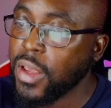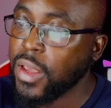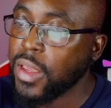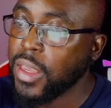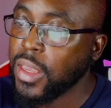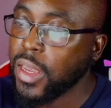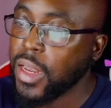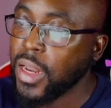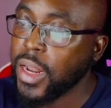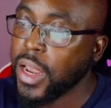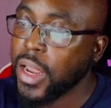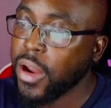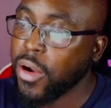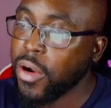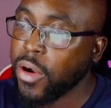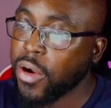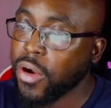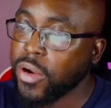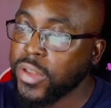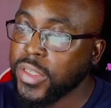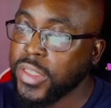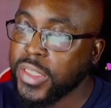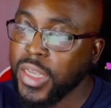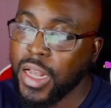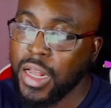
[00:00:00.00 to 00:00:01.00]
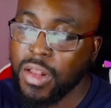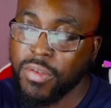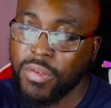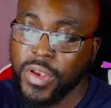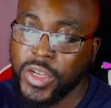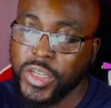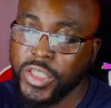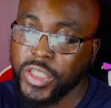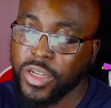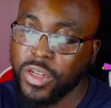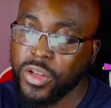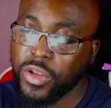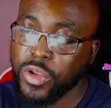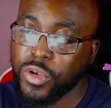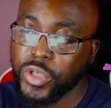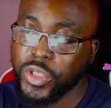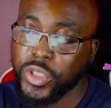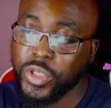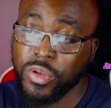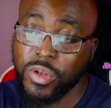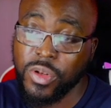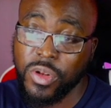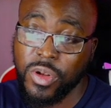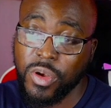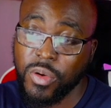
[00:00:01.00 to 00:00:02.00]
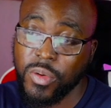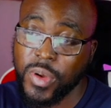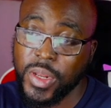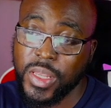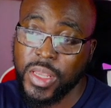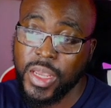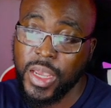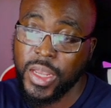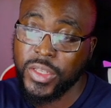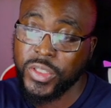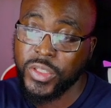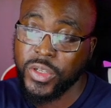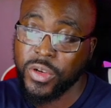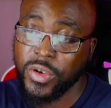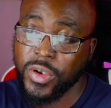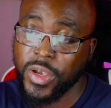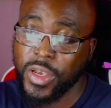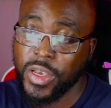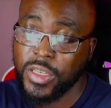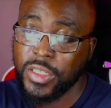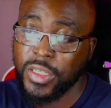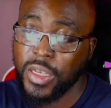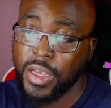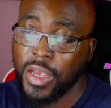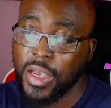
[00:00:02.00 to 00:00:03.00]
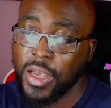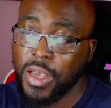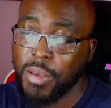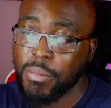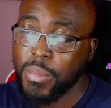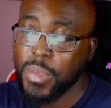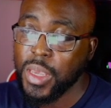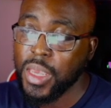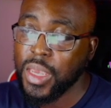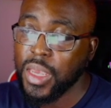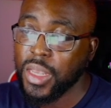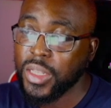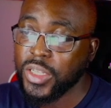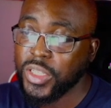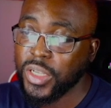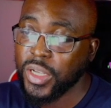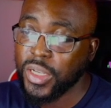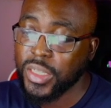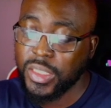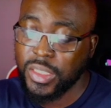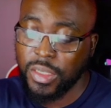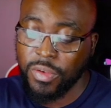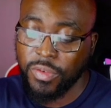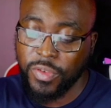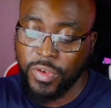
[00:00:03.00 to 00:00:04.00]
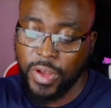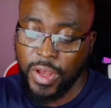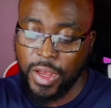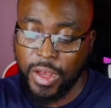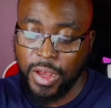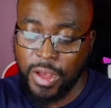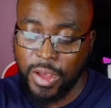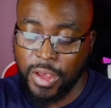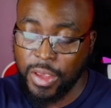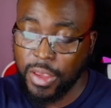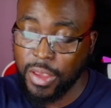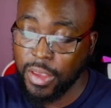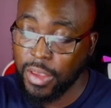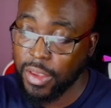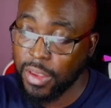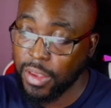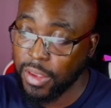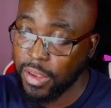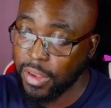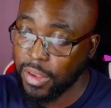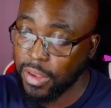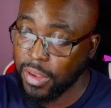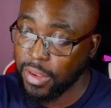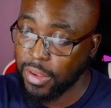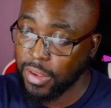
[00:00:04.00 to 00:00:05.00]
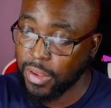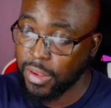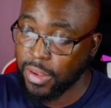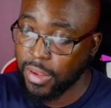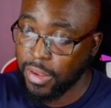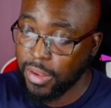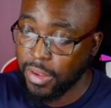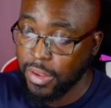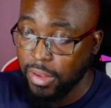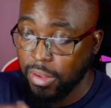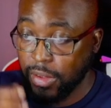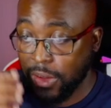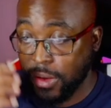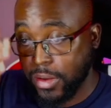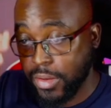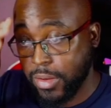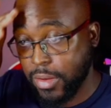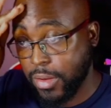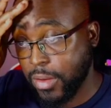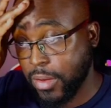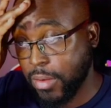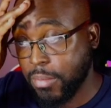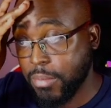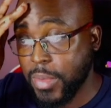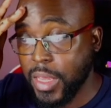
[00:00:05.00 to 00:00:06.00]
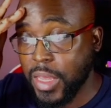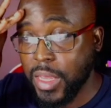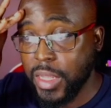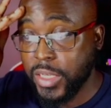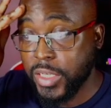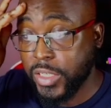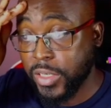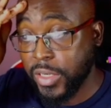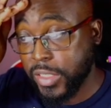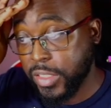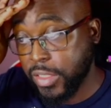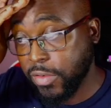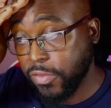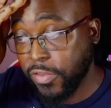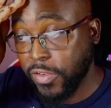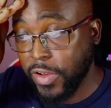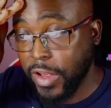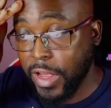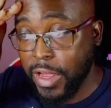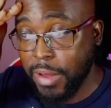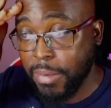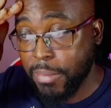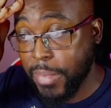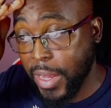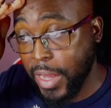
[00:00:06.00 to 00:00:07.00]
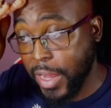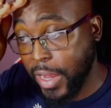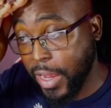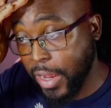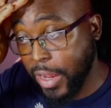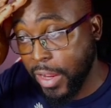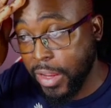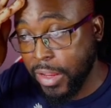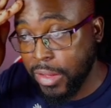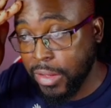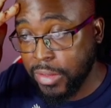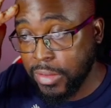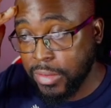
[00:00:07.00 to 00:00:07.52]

Can I earn salvation? You should know what the answer is. Being justified. Being justified by.